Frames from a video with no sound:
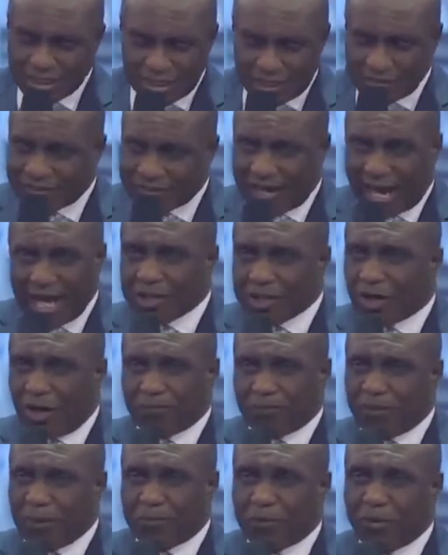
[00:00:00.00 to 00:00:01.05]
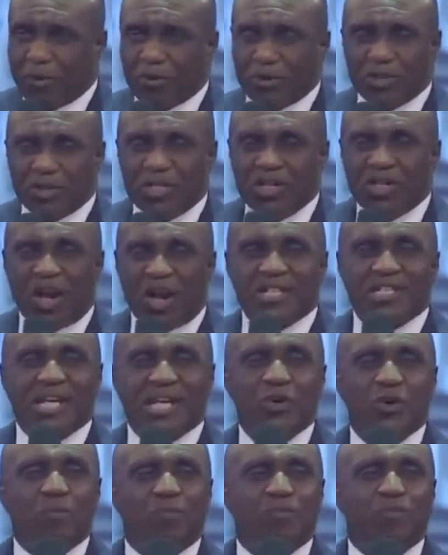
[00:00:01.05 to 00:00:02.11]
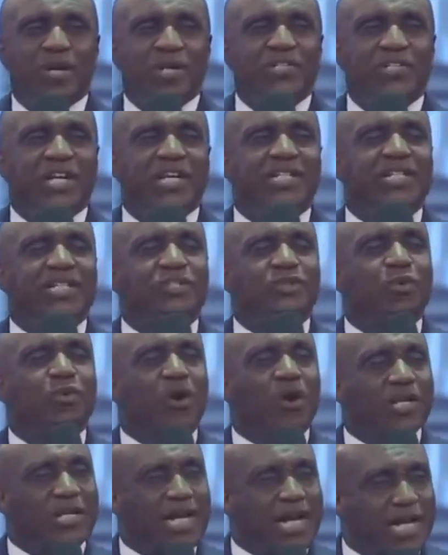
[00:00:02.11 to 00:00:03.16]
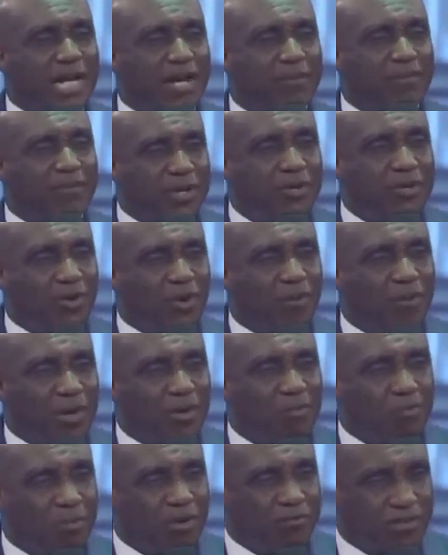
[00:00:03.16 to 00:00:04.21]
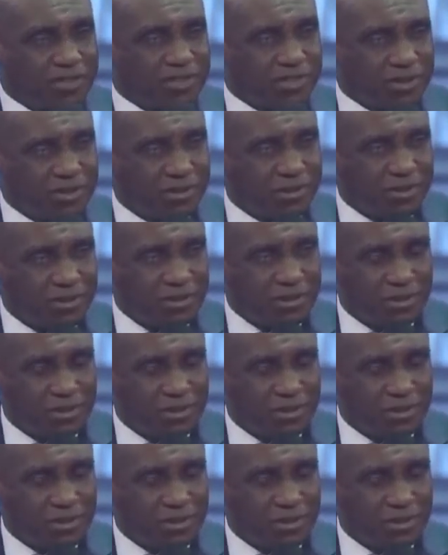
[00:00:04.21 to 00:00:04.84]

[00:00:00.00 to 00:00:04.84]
This kind of people, nothing you preach in this world that can make you come out of poverty.